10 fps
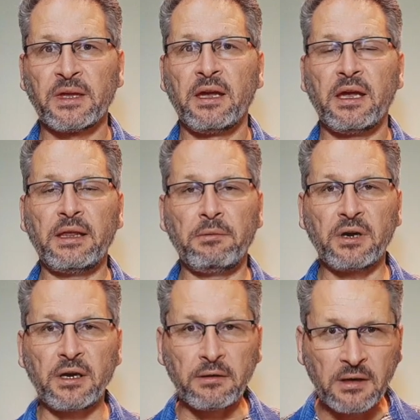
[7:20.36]
And they were
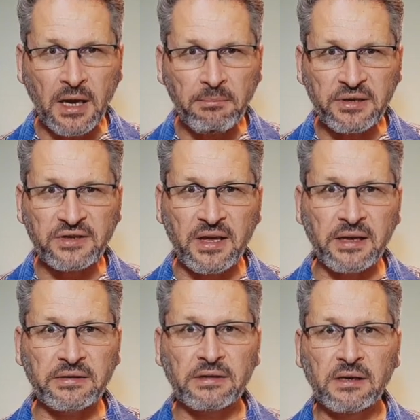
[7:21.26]
going to accomplish
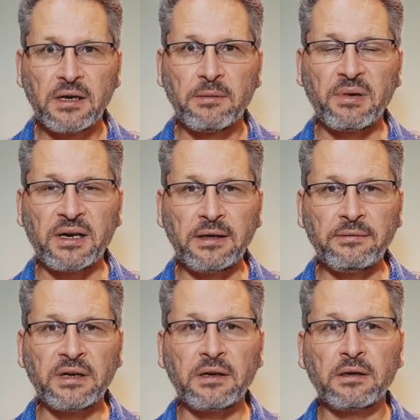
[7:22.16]
that by
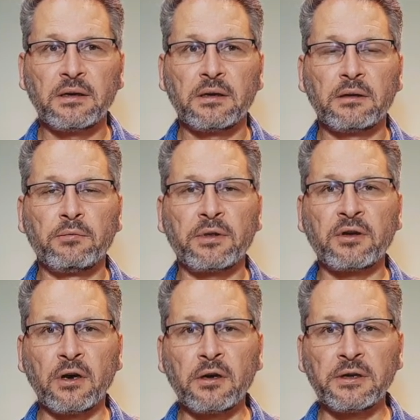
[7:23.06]
living with
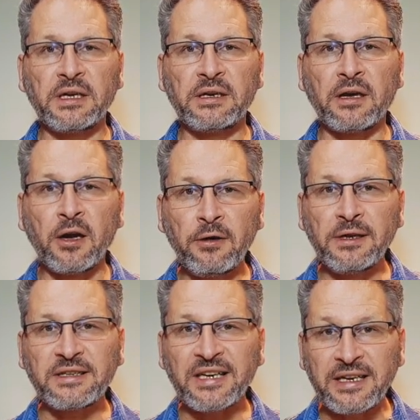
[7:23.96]
God in a holy
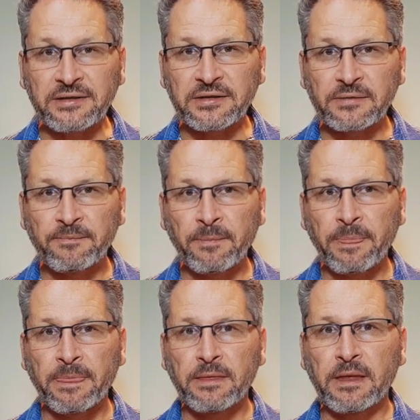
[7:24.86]
tent.
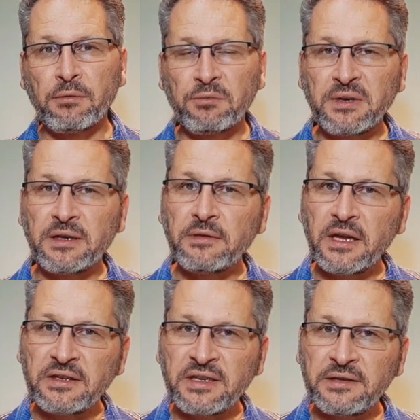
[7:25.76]
They would be in
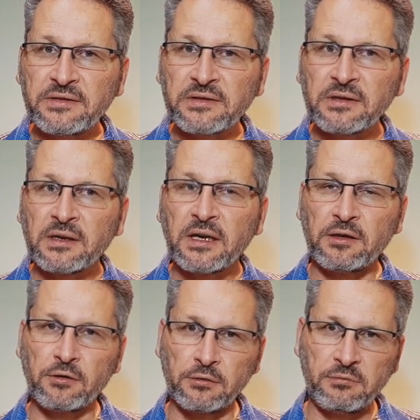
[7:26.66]
their tents and
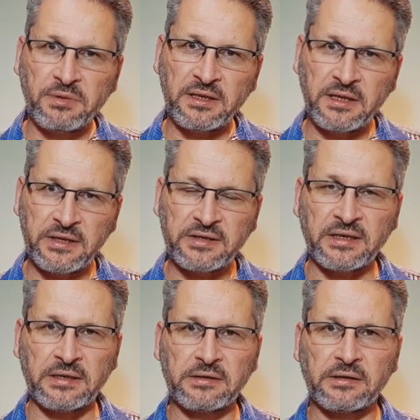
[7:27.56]
God would be in his
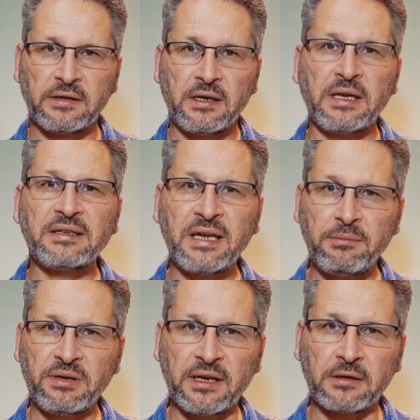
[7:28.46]
tent, a
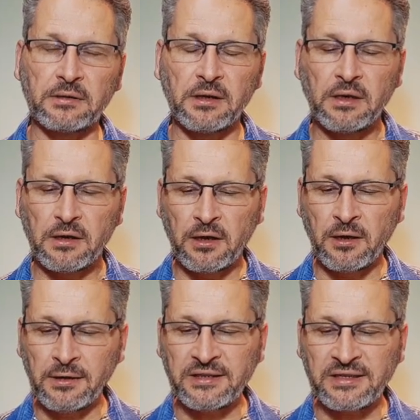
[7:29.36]
tabernacle, a
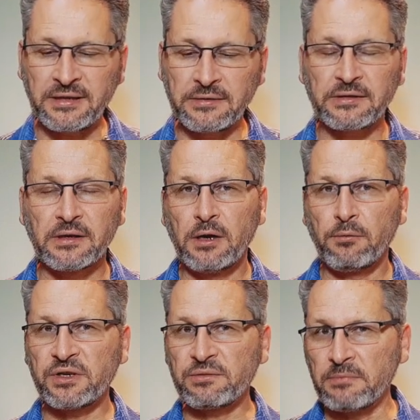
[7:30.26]
holy tent,
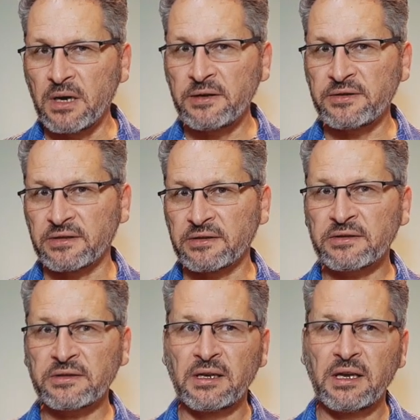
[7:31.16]
which
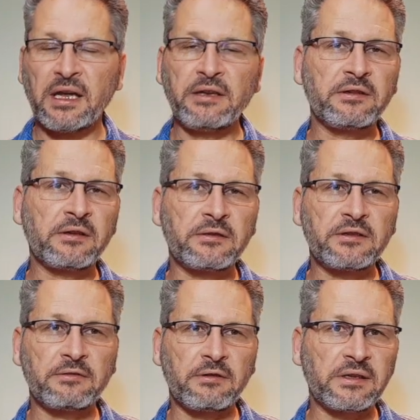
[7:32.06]
Moses had to
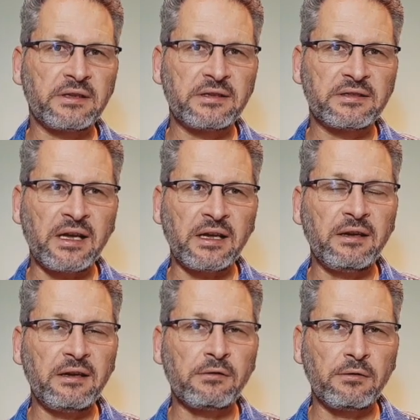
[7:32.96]
construct
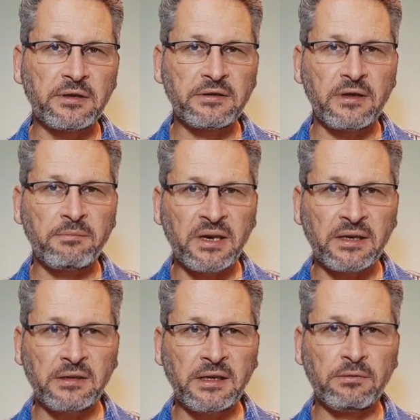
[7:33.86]
exactly according to the
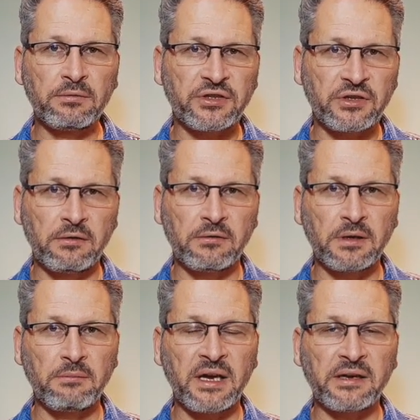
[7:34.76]
pattern he was shown on
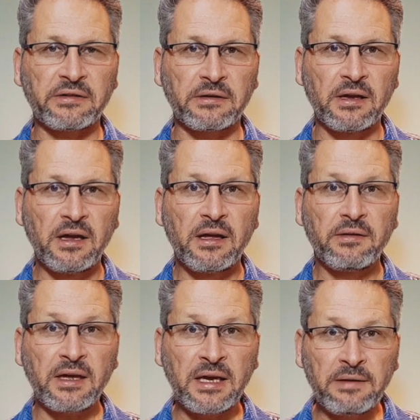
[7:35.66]
the mountain,
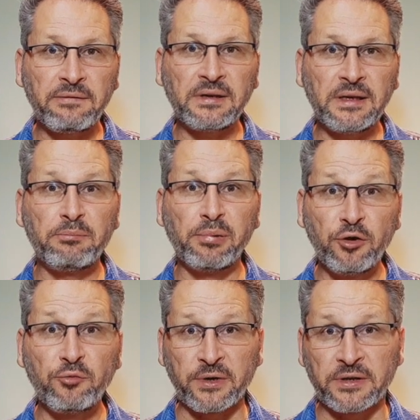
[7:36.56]
the heavenly
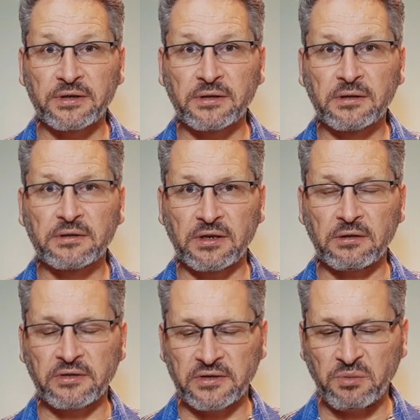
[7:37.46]
blueprint so
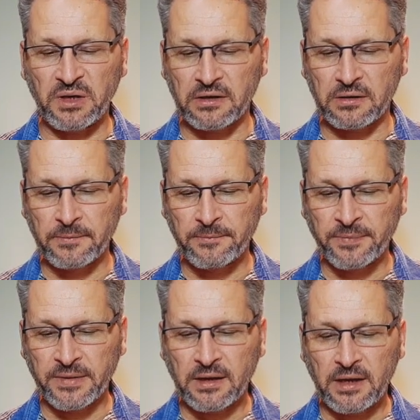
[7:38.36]
to speak,
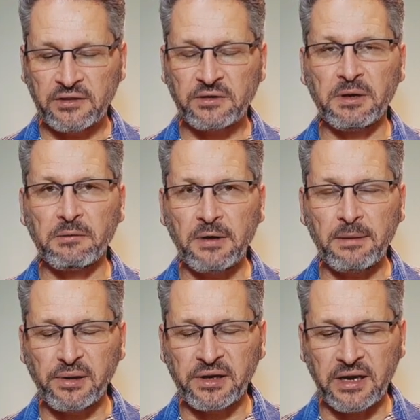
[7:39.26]
had to be
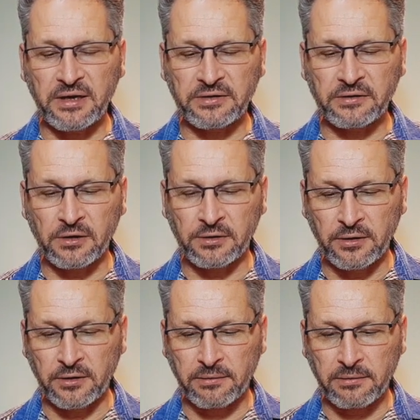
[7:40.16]
replicated on
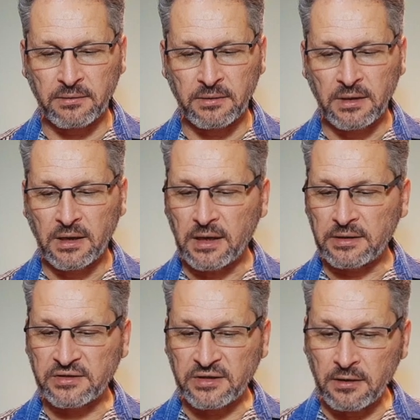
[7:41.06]
earth. And
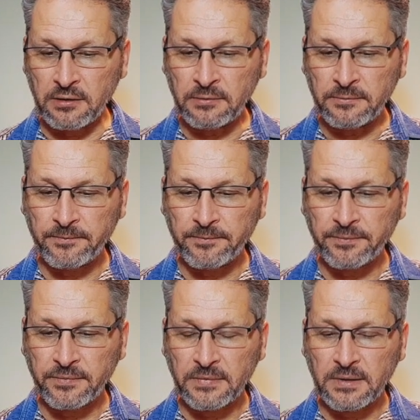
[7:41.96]
so
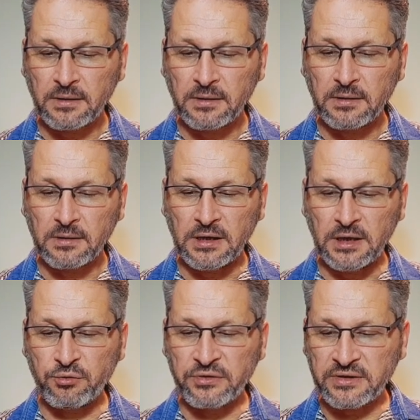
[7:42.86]

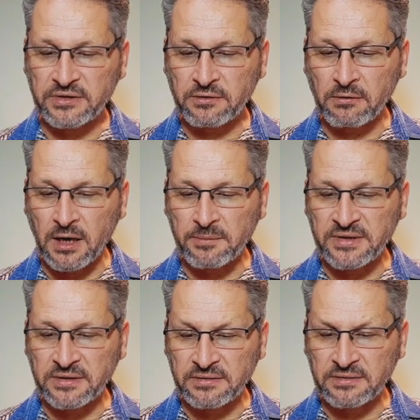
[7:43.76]
Hebrews describes
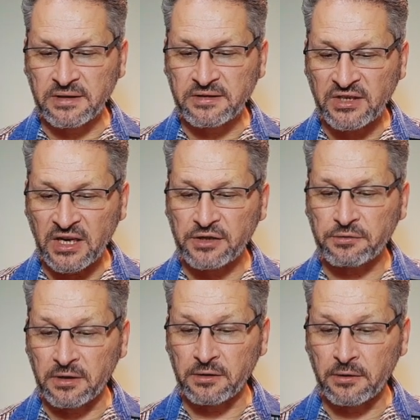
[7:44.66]
the, the
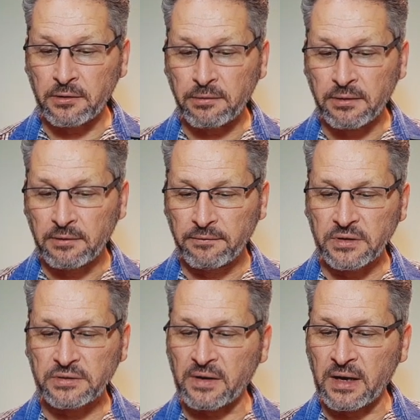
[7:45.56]
sanctuary on earth,
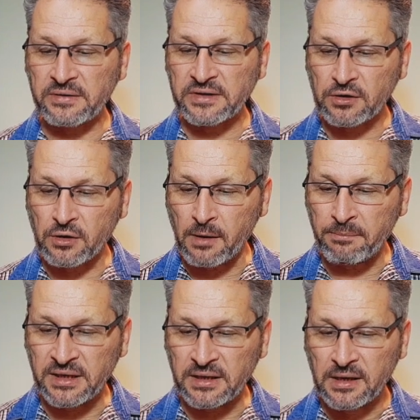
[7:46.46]
verse 5, as a
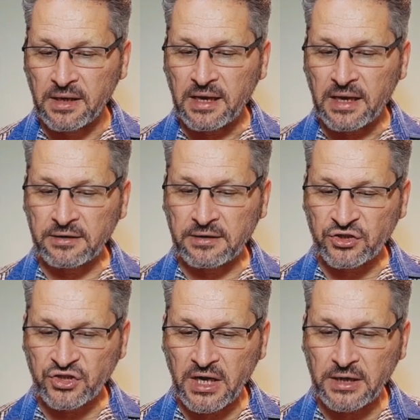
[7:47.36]
copy and a
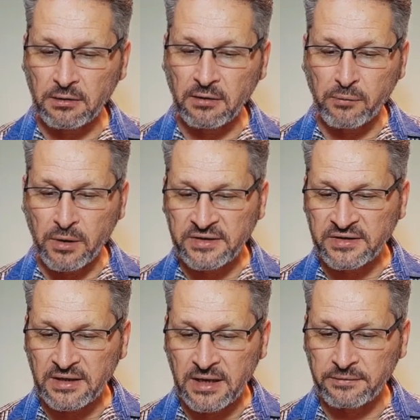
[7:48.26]
shadow of what is
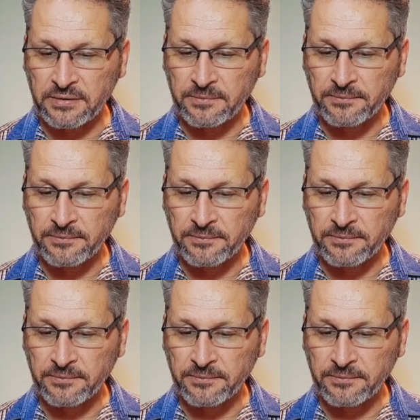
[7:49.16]
in heaven.